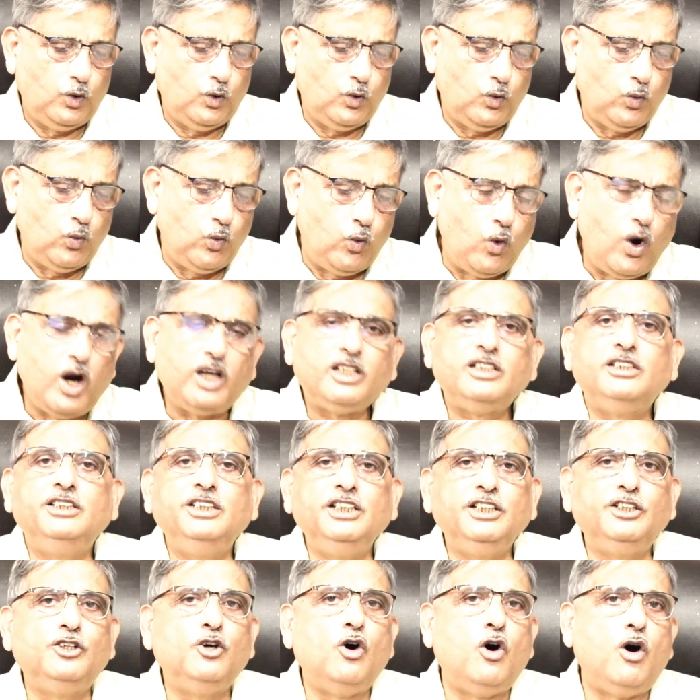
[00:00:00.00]
what
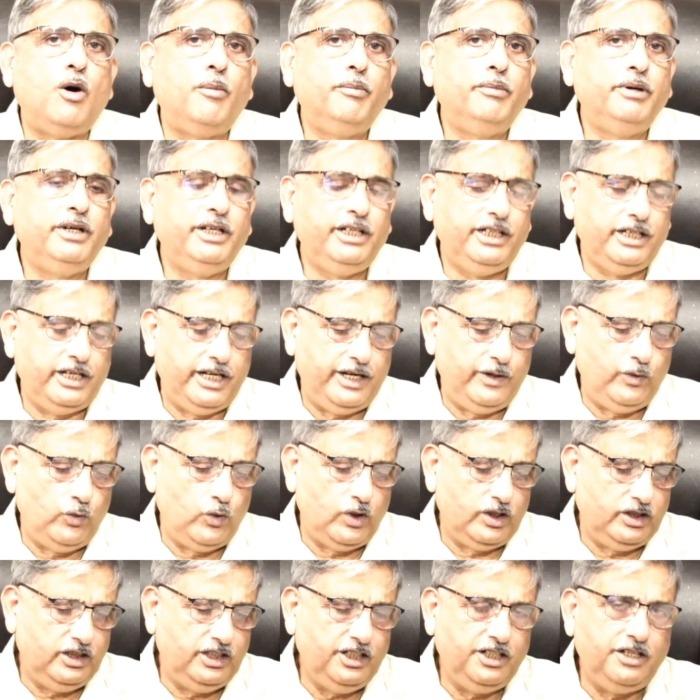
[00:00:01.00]
the government and
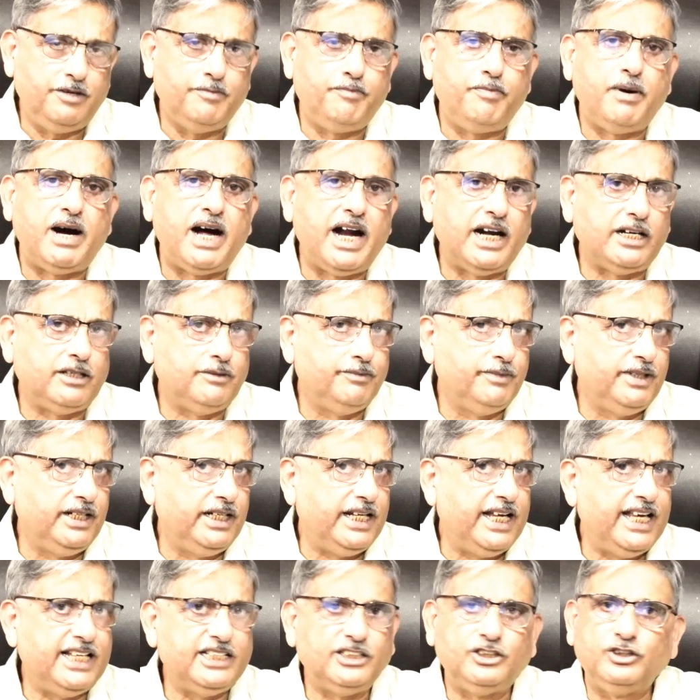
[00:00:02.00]
what the
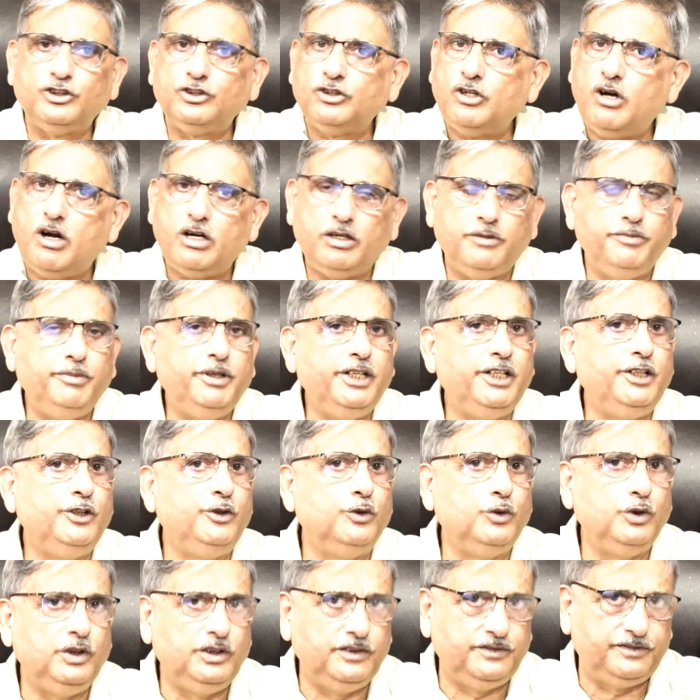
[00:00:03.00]
department has not been
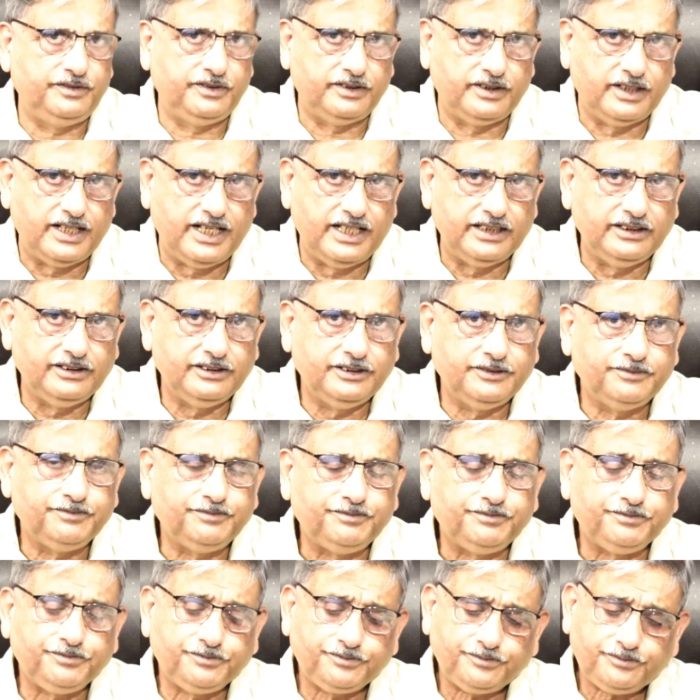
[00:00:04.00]
doing for us,
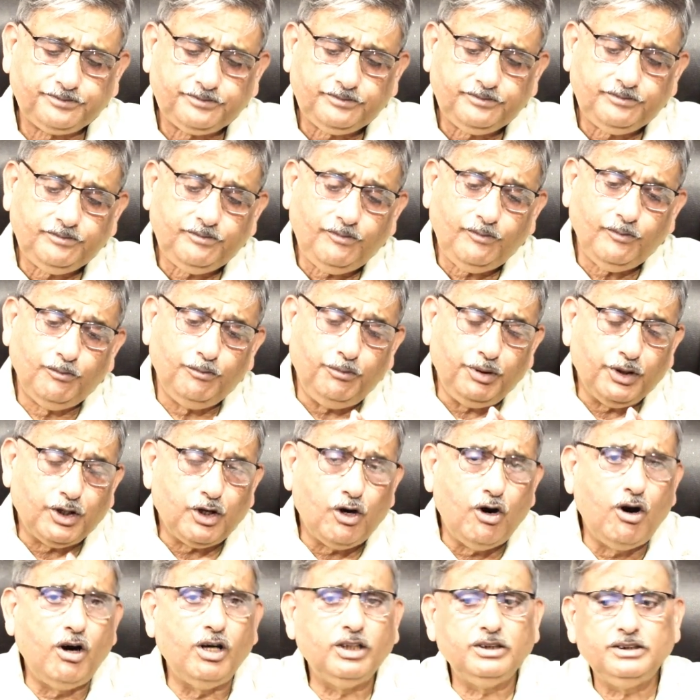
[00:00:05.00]

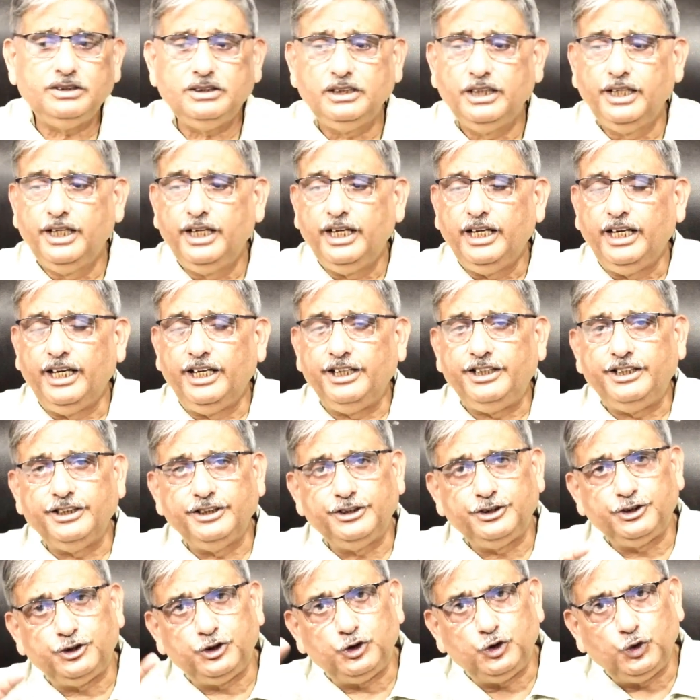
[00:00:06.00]
because it
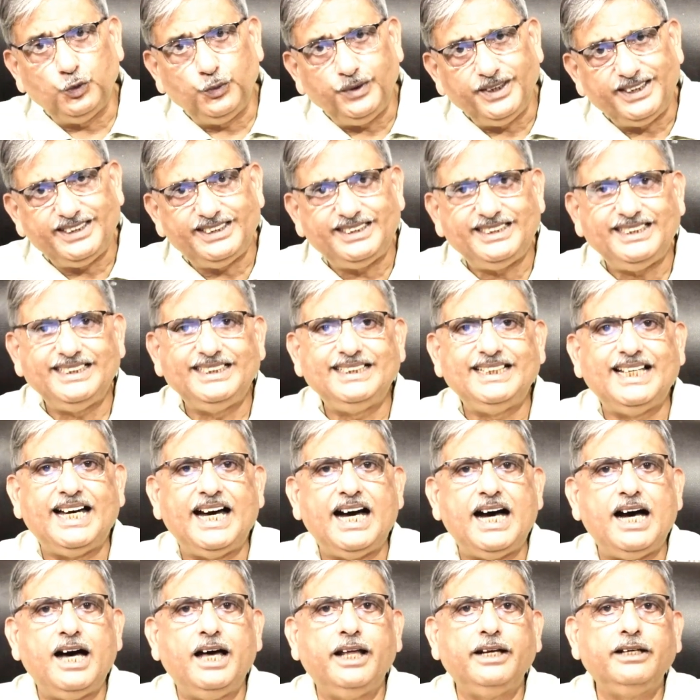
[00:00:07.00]
has twisted
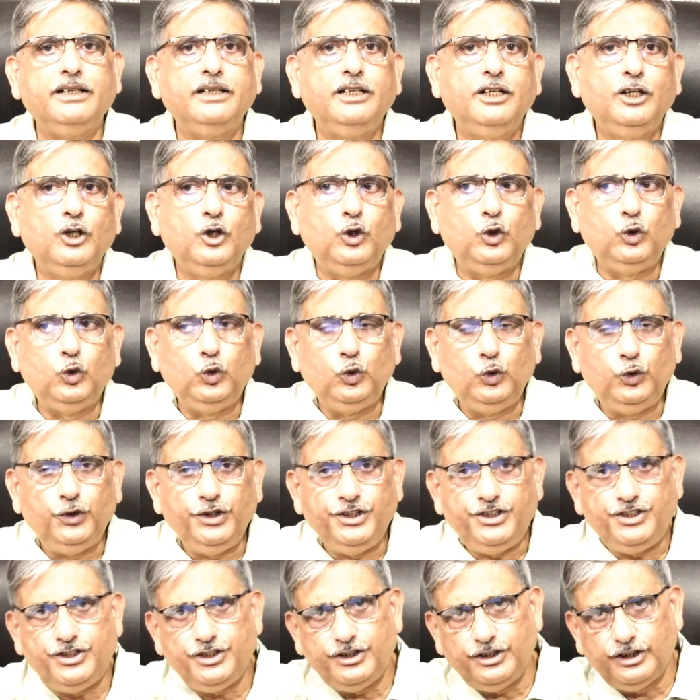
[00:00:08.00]
our
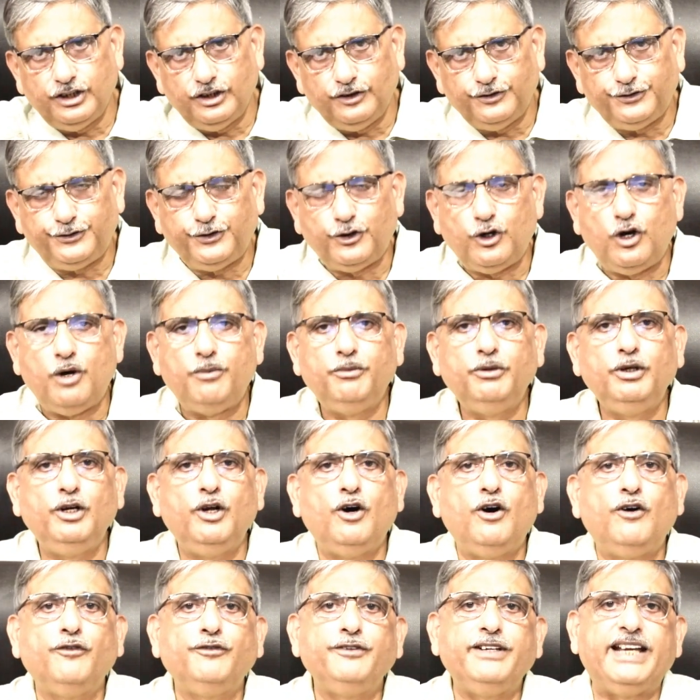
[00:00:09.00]
original formula
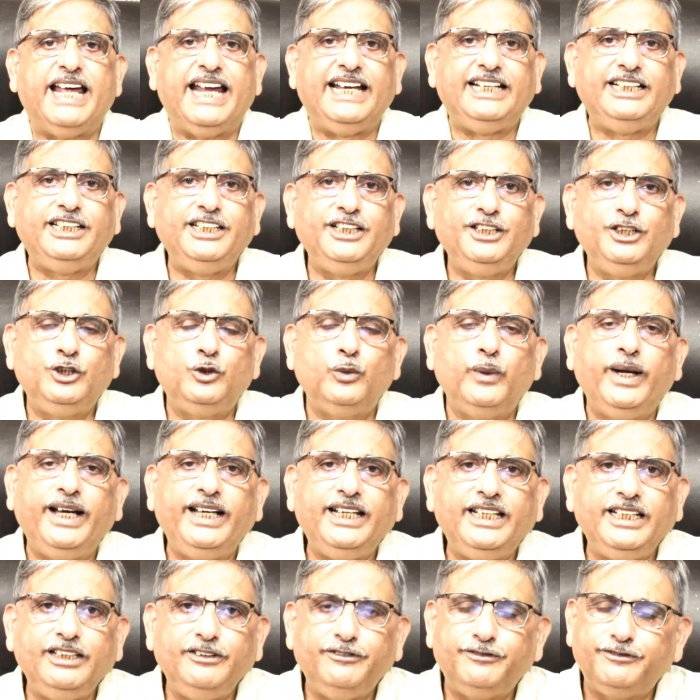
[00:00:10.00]
of
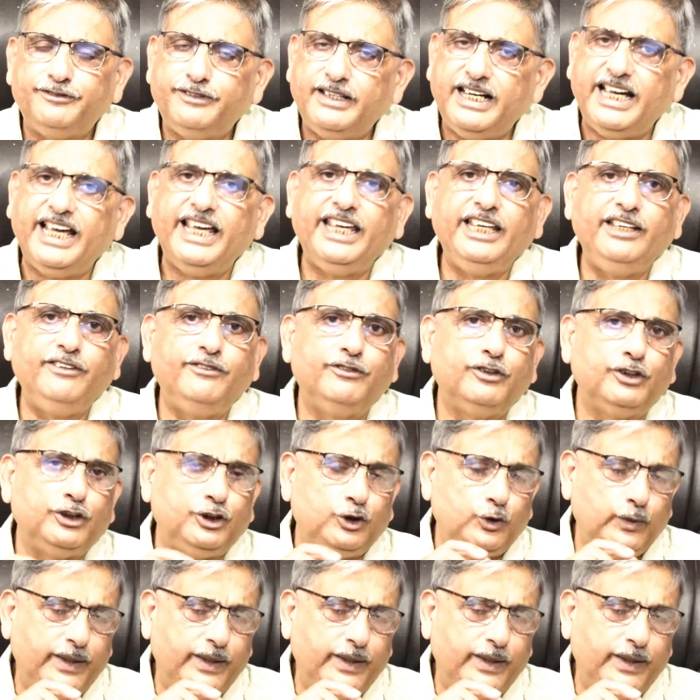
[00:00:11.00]
1925 or